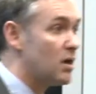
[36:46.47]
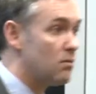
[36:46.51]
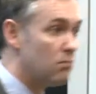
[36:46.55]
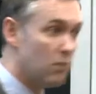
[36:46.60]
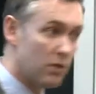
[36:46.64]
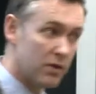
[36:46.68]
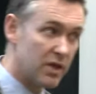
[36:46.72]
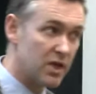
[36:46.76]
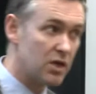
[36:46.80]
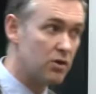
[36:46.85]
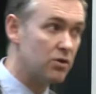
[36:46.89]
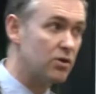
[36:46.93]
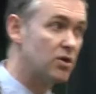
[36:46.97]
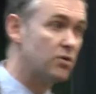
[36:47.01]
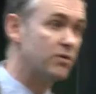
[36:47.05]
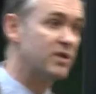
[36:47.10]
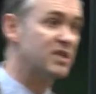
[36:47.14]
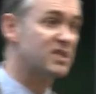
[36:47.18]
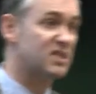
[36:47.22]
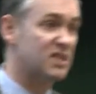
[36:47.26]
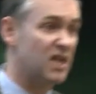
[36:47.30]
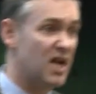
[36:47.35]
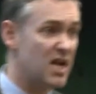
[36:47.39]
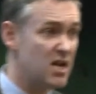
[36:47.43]
and what they could do
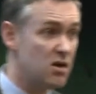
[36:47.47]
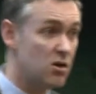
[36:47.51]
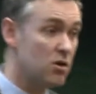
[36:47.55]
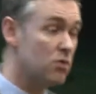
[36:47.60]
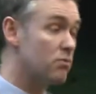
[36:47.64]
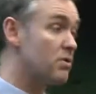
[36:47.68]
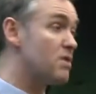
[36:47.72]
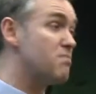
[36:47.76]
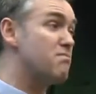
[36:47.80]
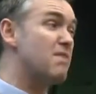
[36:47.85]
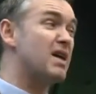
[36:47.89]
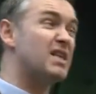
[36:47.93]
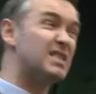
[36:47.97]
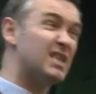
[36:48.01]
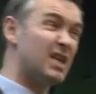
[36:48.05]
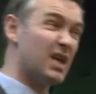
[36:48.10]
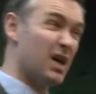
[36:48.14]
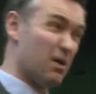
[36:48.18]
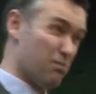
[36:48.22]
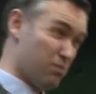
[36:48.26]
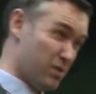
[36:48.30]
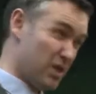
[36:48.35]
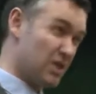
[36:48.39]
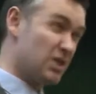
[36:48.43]
is say, look, we messed it
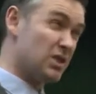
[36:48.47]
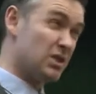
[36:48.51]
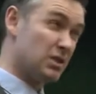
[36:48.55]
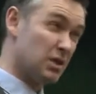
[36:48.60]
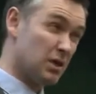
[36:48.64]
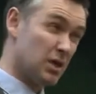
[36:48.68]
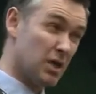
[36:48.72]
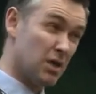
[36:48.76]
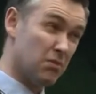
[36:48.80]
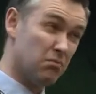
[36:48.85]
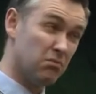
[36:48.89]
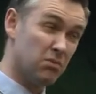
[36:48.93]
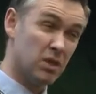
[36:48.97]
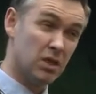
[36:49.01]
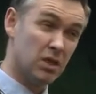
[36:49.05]
up this time.